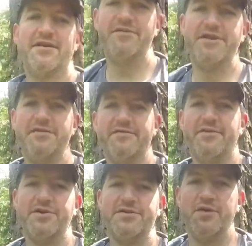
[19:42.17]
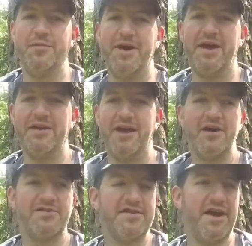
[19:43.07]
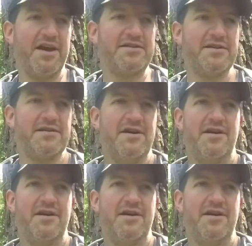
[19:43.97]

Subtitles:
17-foot 2-man ladder stand,